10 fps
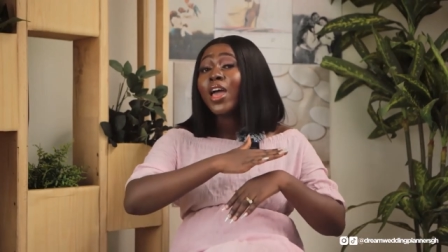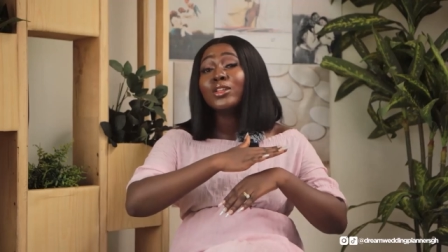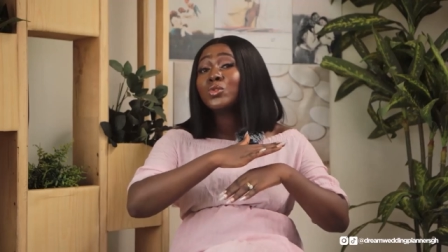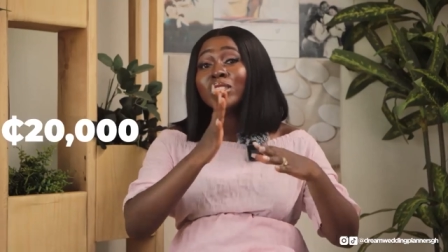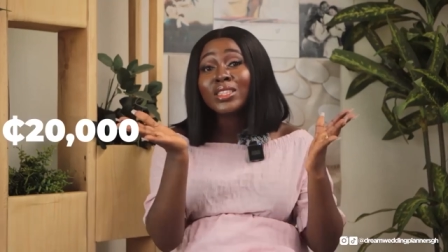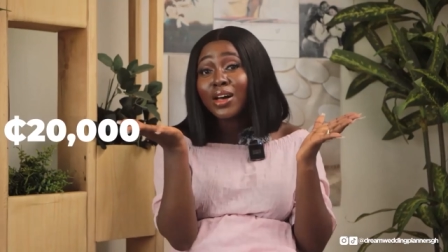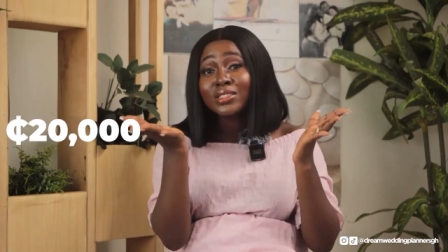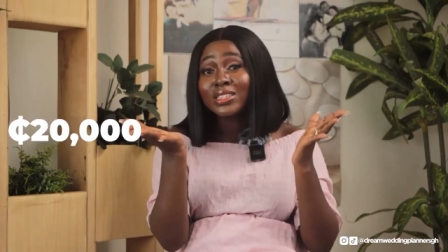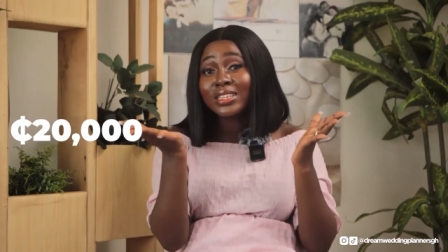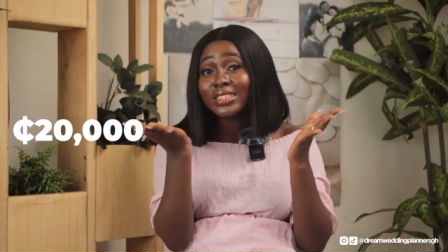a
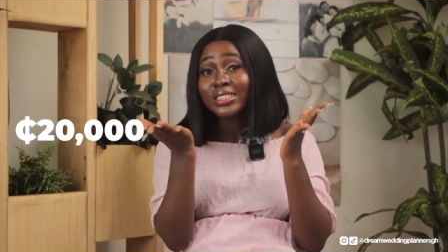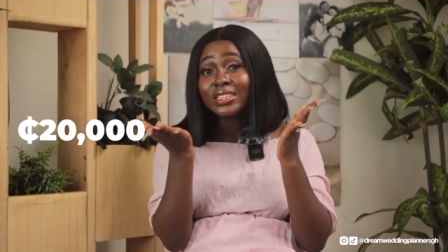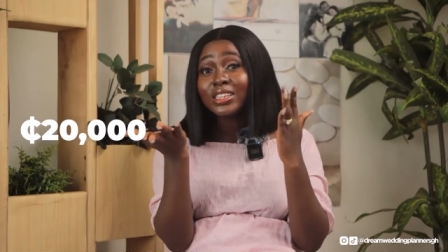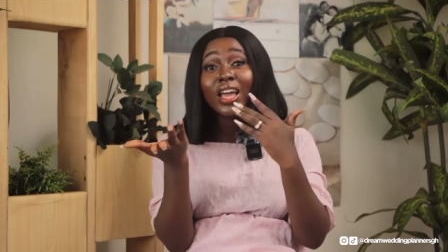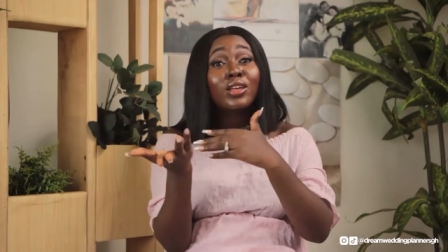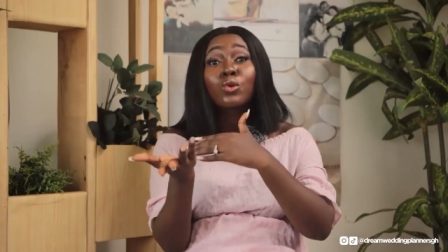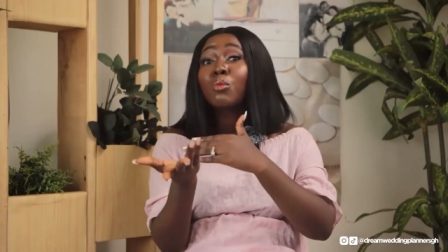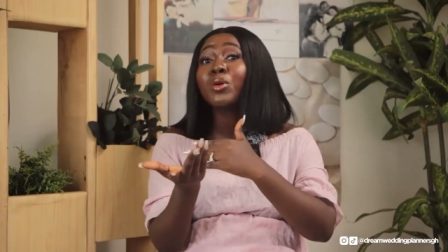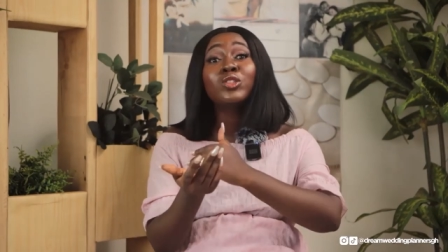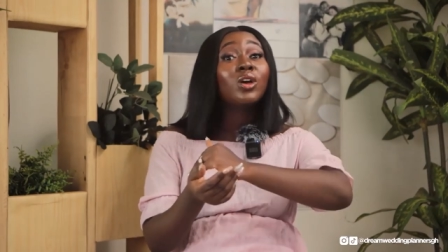20,000 cedis DJ as
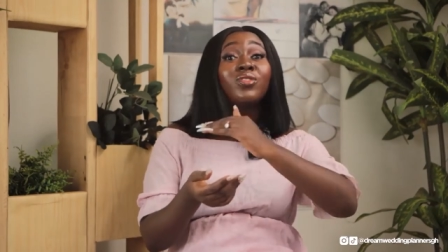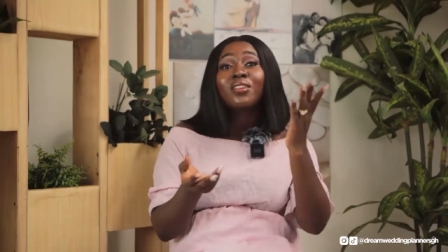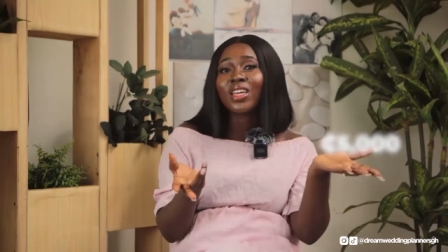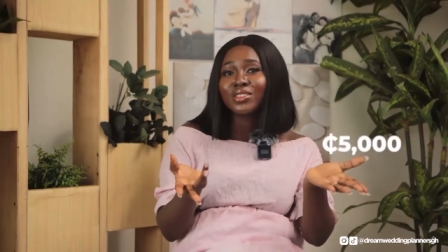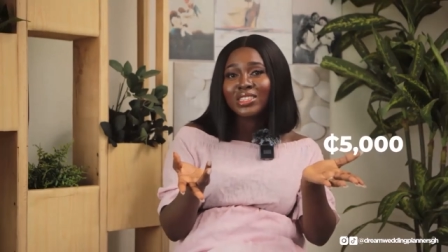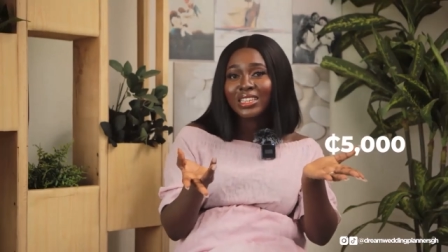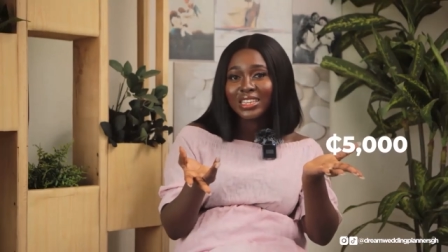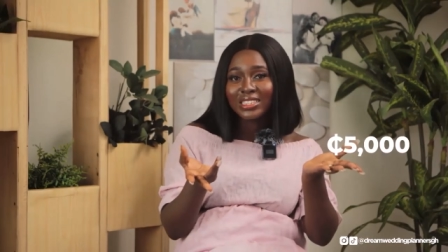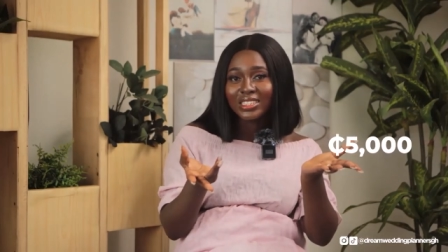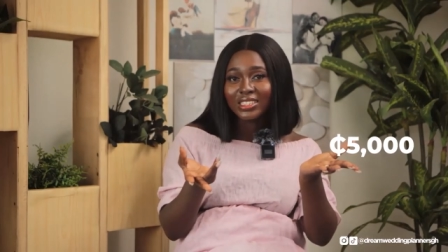compared to a 5,000
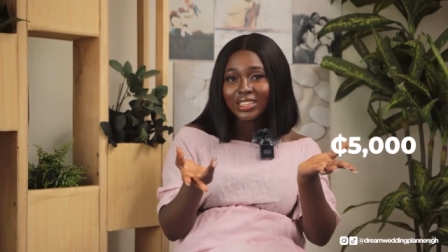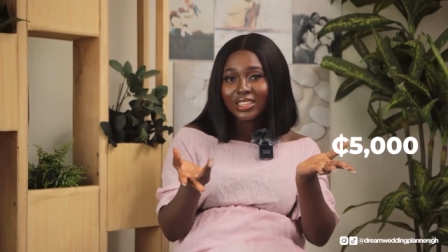cedis DJ.